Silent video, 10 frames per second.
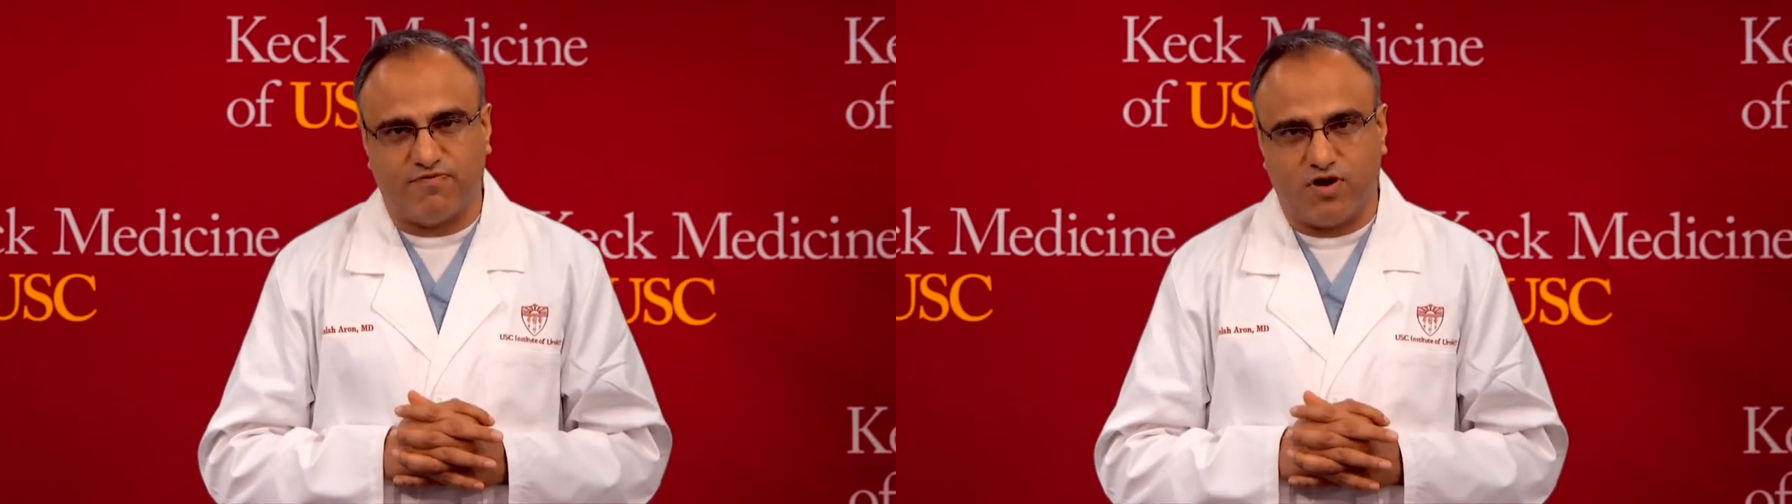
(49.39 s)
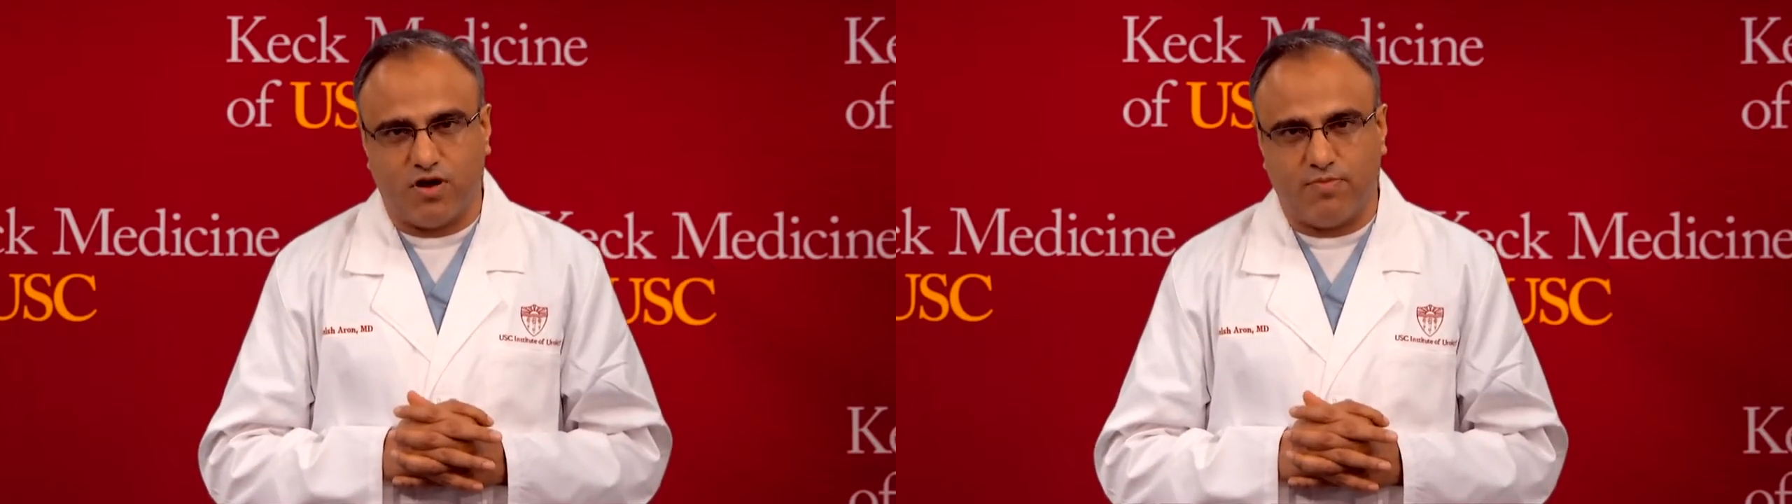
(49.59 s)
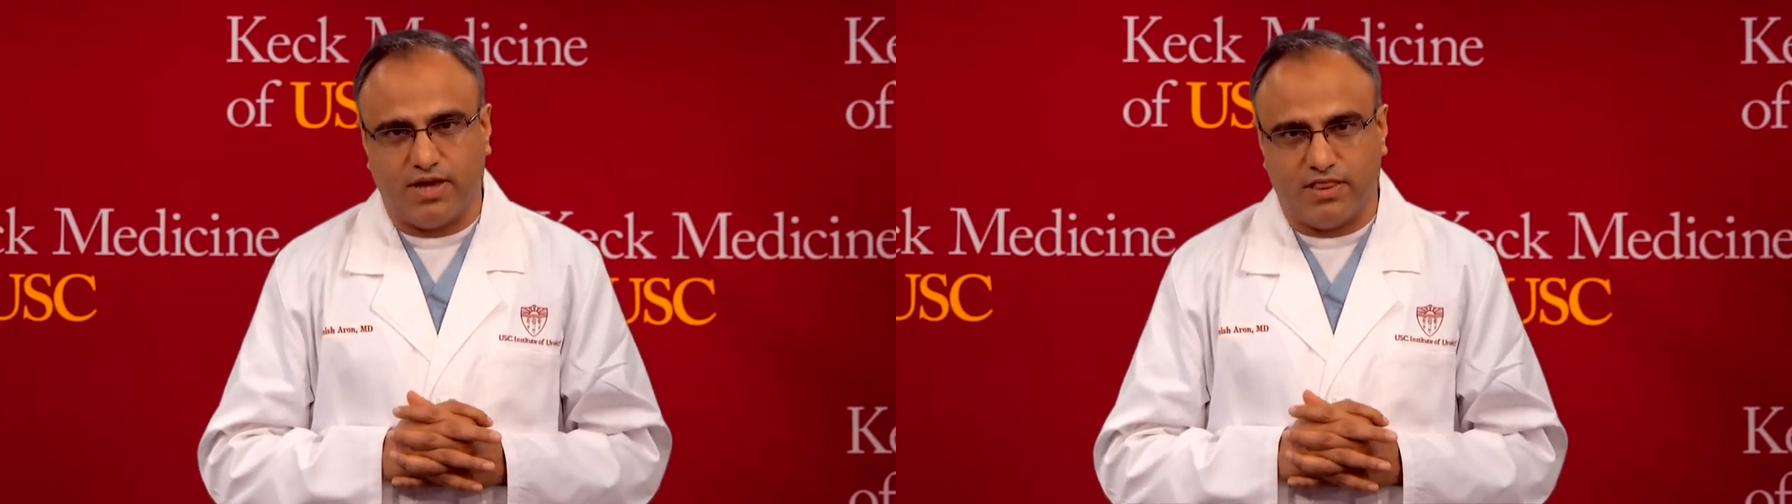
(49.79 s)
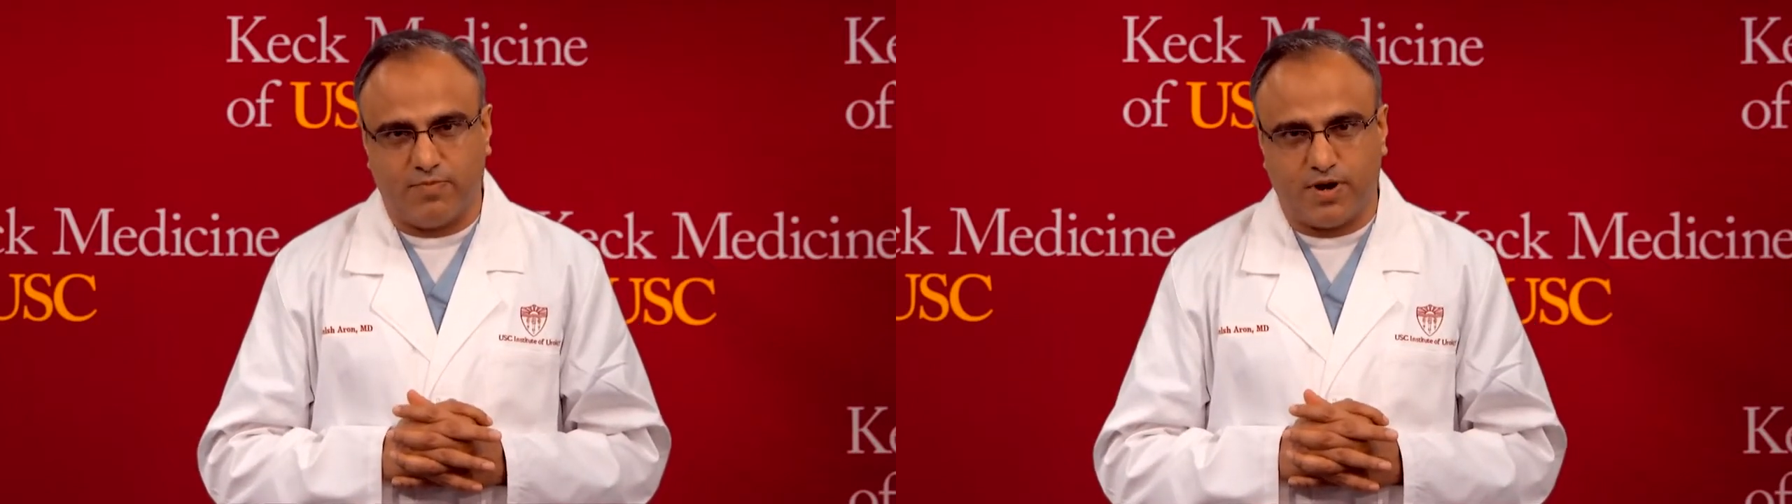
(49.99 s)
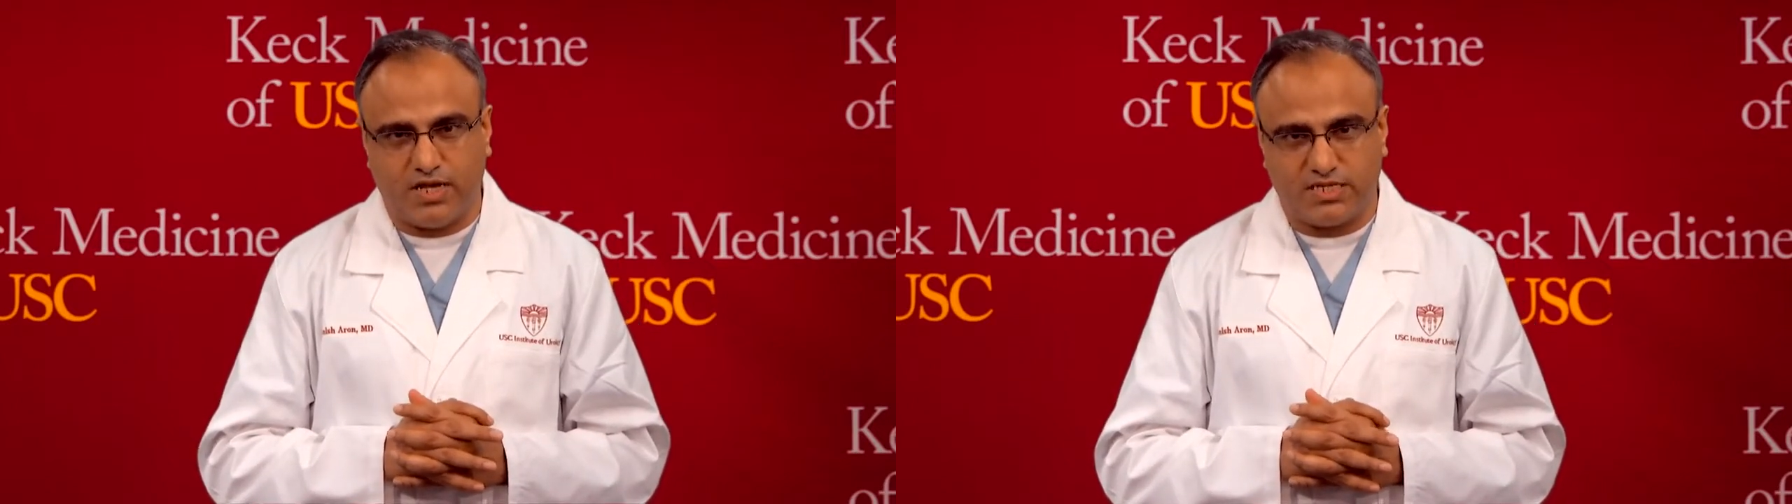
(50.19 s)
from in
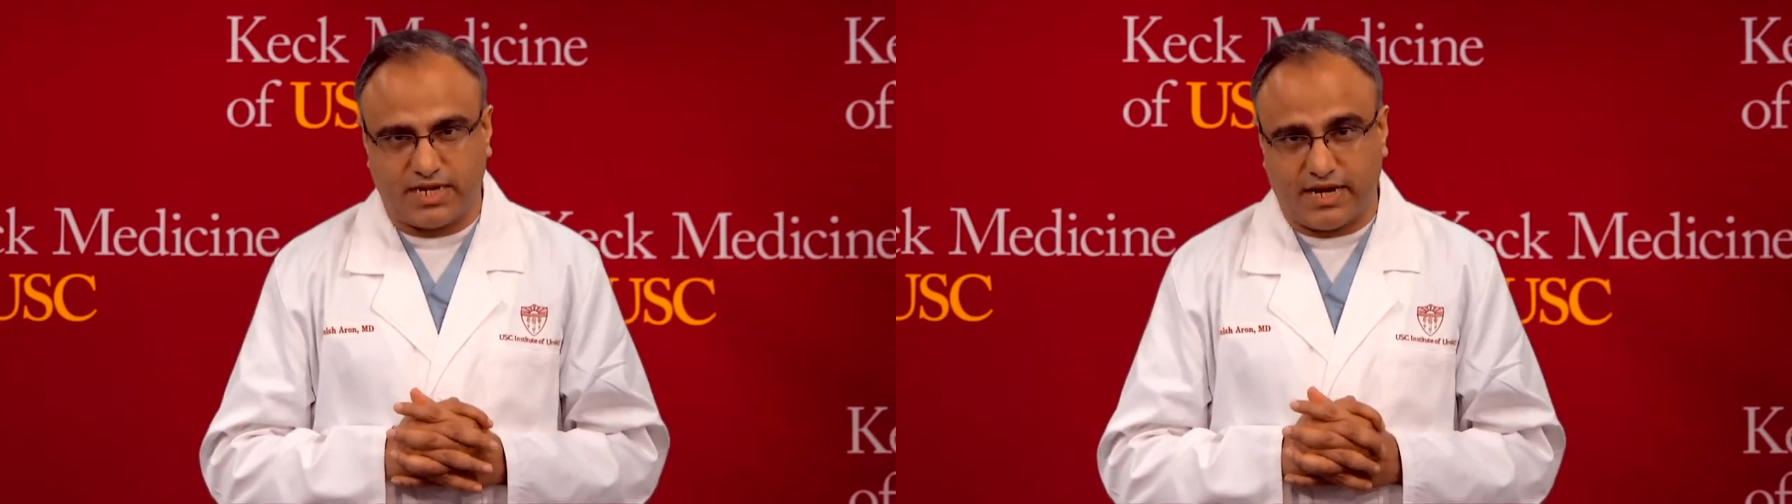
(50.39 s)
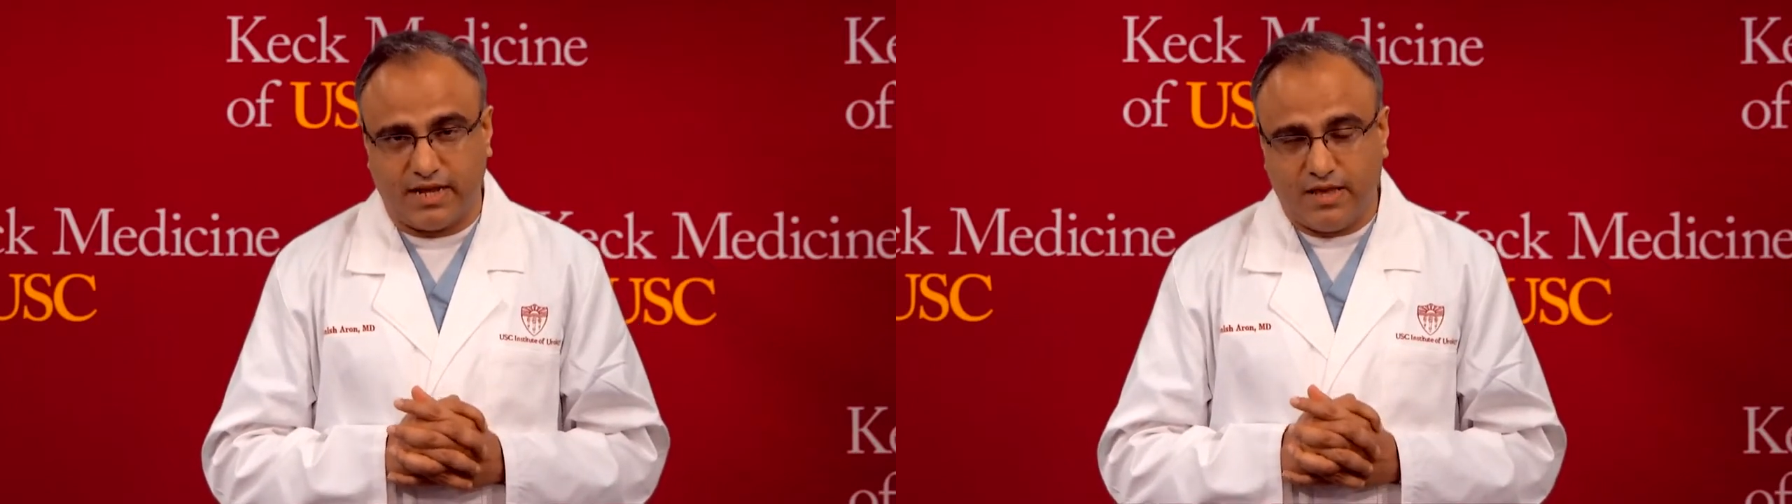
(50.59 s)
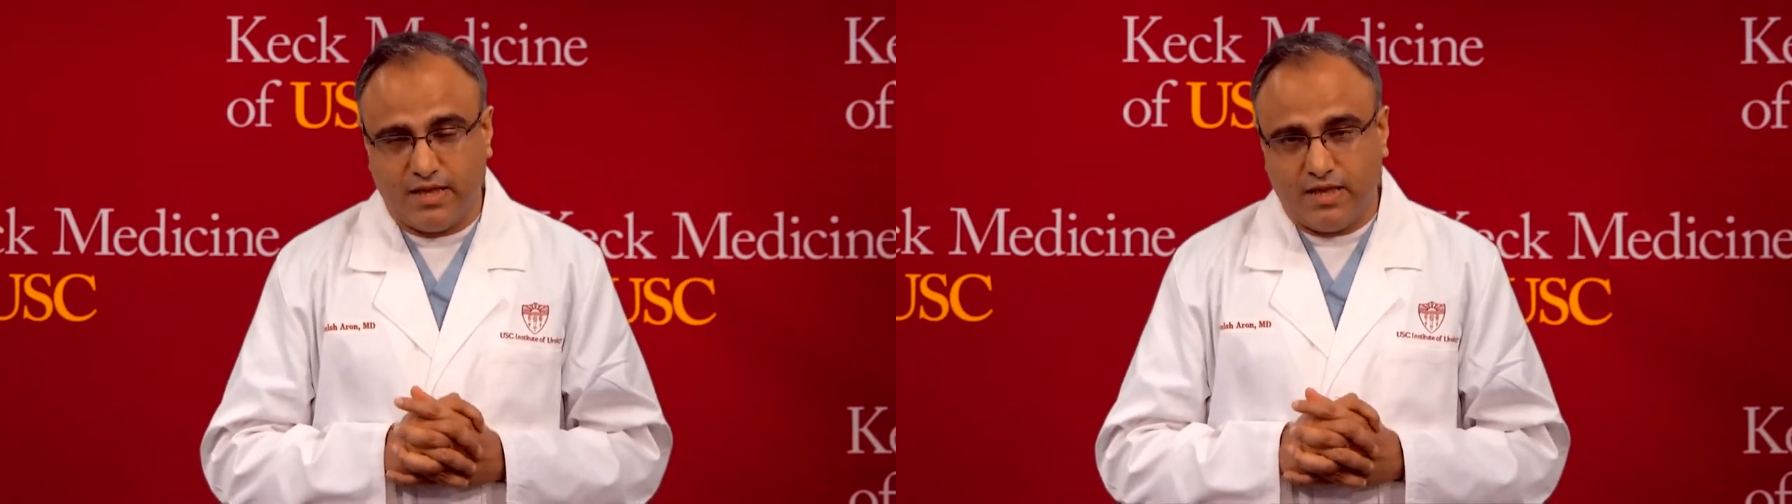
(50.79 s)
the prostate.